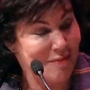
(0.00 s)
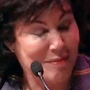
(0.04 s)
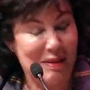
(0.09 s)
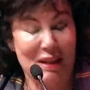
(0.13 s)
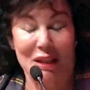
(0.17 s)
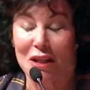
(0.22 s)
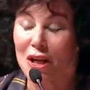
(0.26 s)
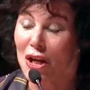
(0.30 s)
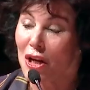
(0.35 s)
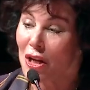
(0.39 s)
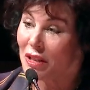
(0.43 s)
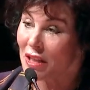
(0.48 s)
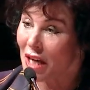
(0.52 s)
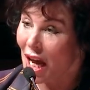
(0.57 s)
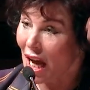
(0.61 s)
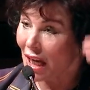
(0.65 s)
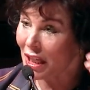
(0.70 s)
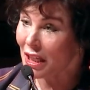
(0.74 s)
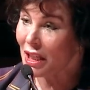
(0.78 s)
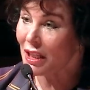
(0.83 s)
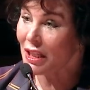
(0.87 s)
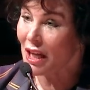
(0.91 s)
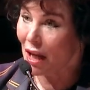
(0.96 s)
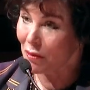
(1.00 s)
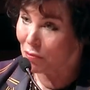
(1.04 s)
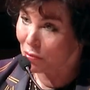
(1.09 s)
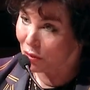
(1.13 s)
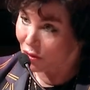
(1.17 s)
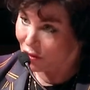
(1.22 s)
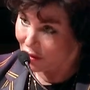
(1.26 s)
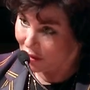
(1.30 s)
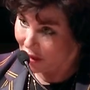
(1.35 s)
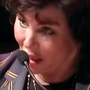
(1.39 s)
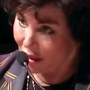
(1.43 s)
I mean,
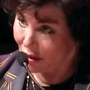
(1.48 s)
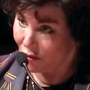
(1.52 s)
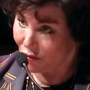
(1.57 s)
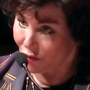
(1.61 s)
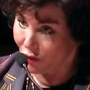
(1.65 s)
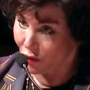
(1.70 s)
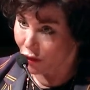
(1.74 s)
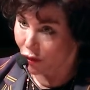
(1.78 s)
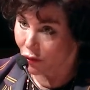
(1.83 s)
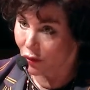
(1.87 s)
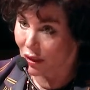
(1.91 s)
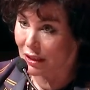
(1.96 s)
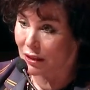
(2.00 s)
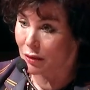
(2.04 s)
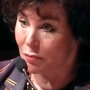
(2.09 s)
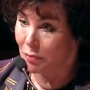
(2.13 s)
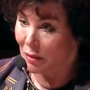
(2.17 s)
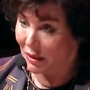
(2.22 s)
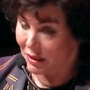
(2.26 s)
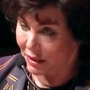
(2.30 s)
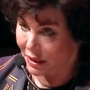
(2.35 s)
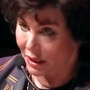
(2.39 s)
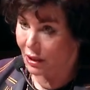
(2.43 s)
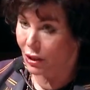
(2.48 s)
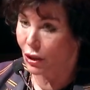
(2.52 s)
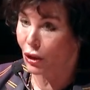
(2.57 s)
99% of you is busy,